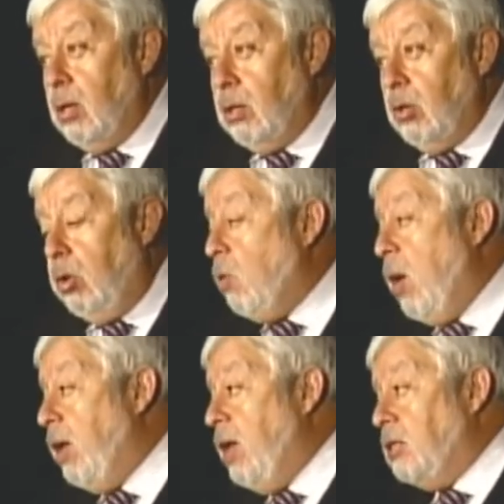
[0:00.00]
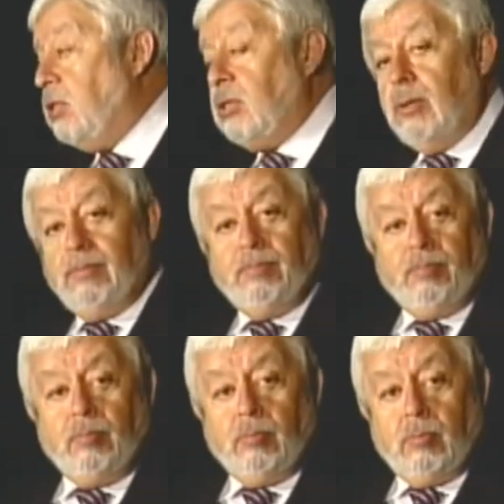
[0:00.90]
the only way is
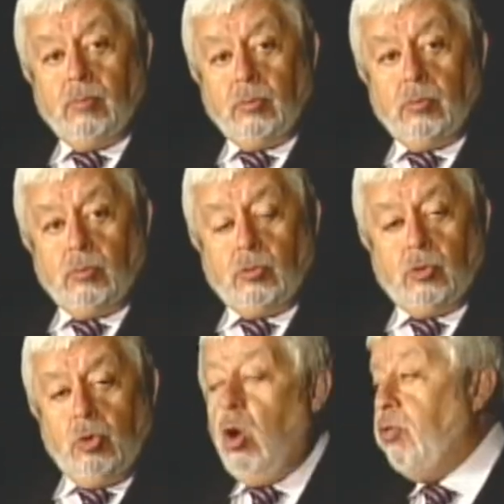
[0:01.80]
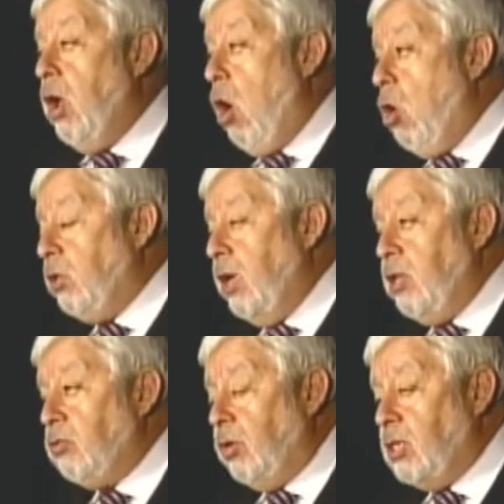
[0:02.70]
to know the, all the
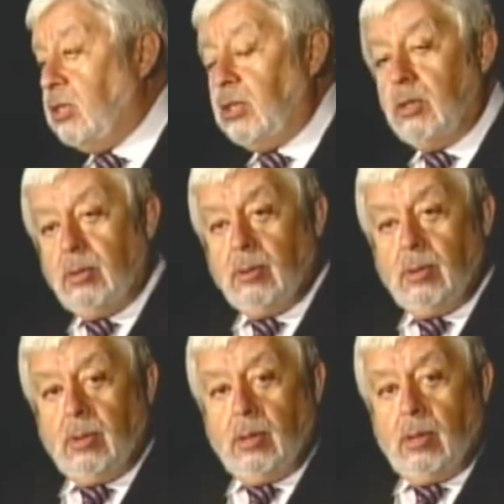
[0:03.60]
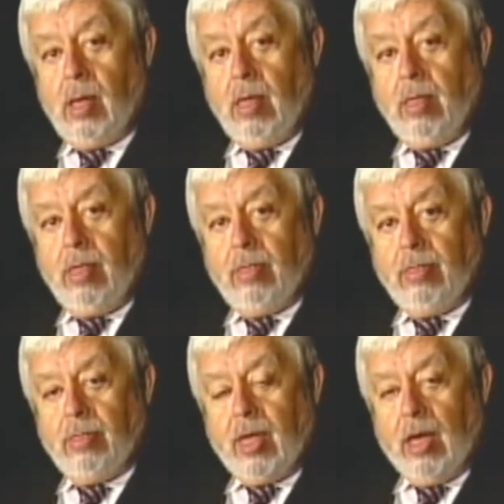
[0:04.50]
interest
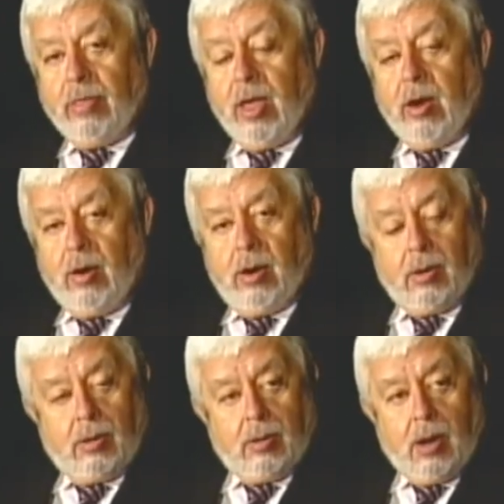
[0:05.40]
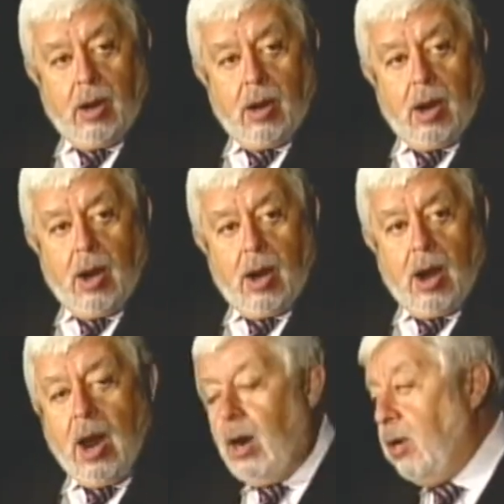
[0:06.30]
that there
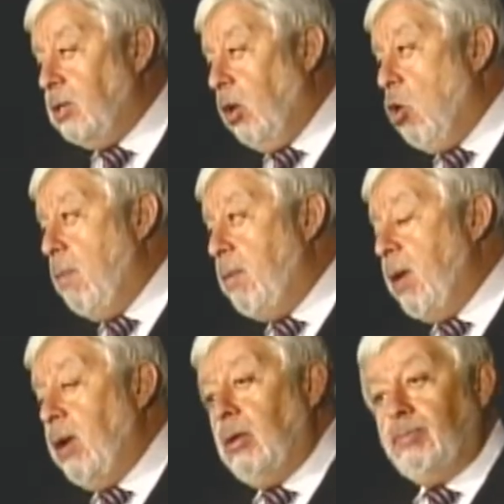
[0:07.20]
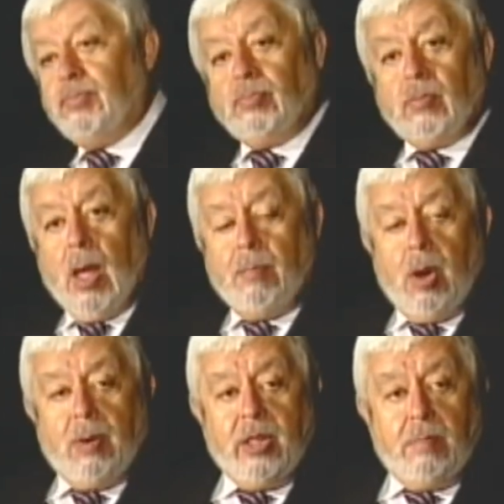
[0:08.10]
are in the government and
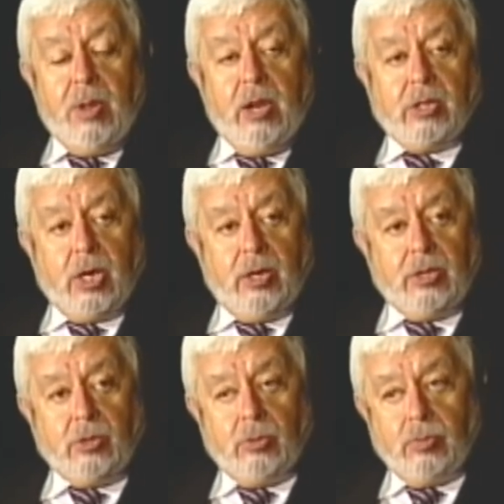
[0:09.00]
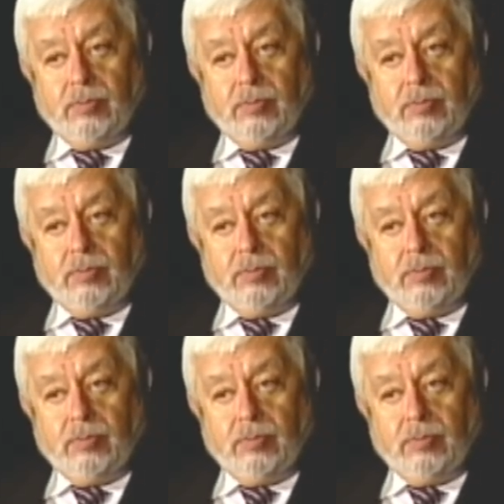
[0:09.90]
probably the military too.